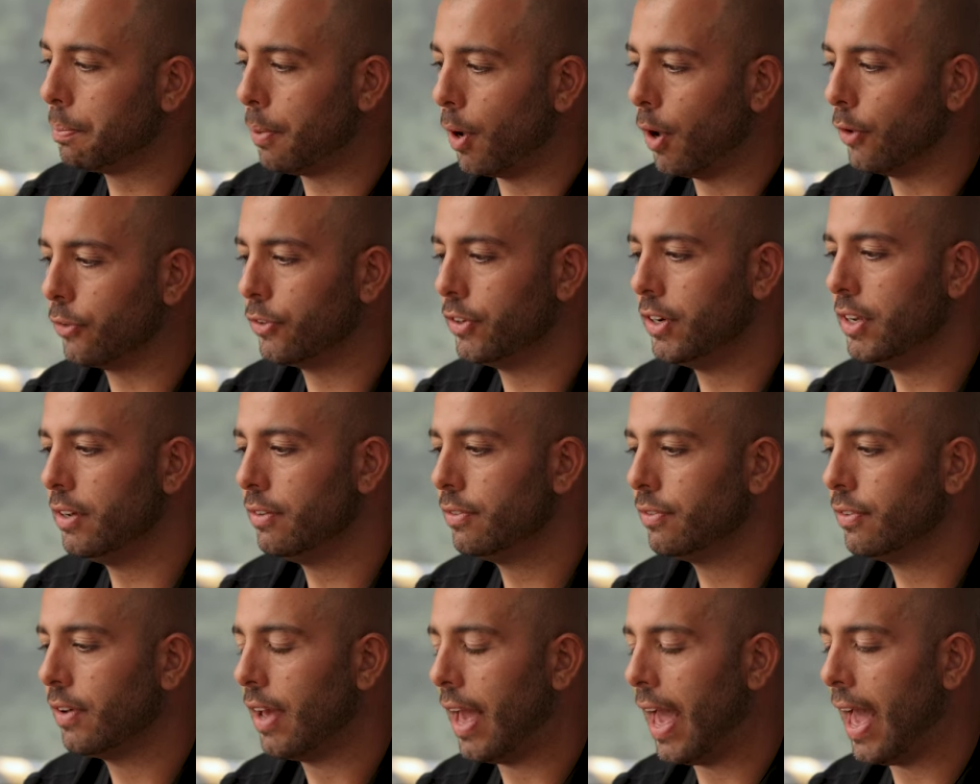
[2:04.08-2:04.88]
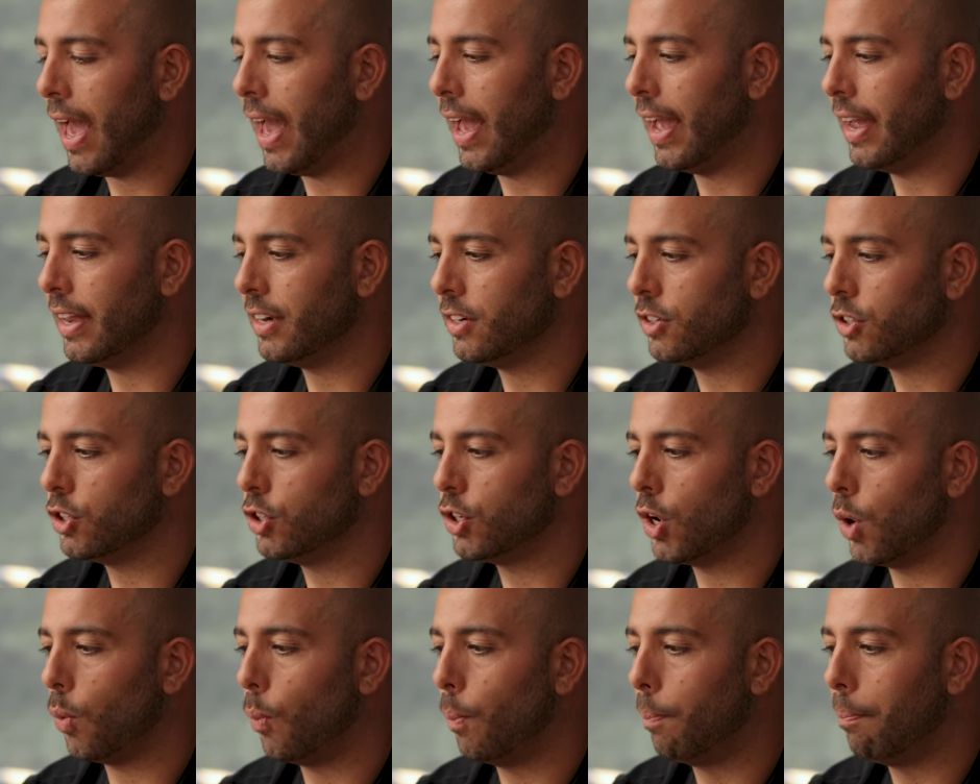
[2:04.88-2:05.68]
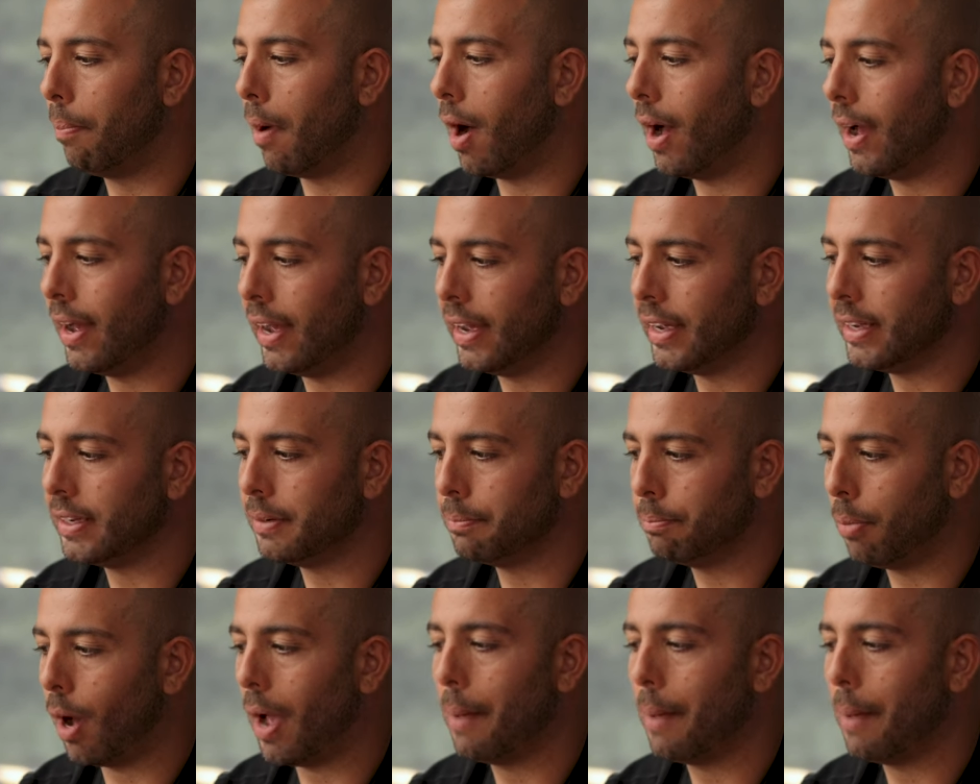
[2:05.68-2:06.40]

are positive, and you know, by